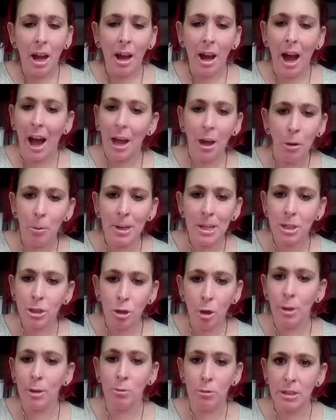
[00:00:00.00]
I always
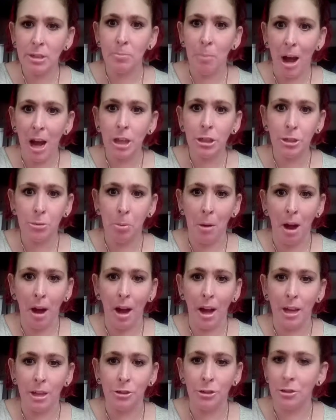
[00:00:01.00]
thought it was Mod
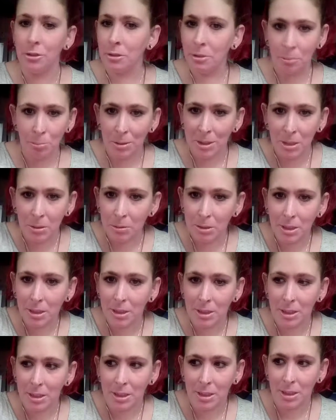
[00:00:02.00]
Podge, but
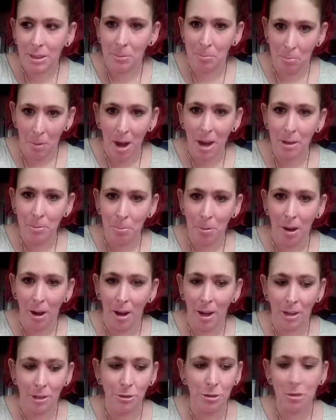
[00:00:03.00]
it's Mod
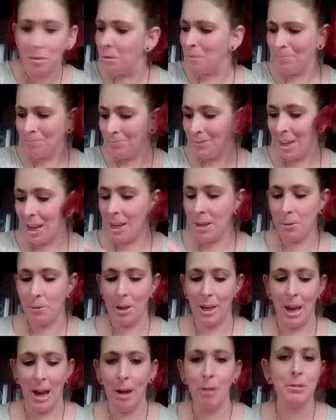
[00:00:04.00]
Podge.
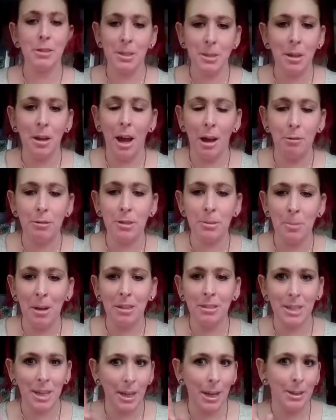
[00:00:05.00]
Anyway, I was
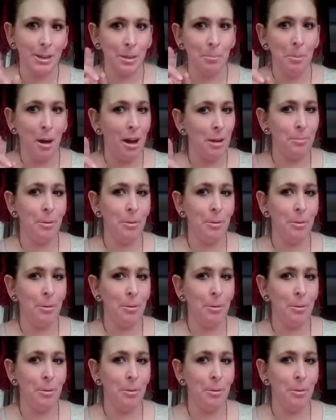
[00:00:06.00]
about to get the Mod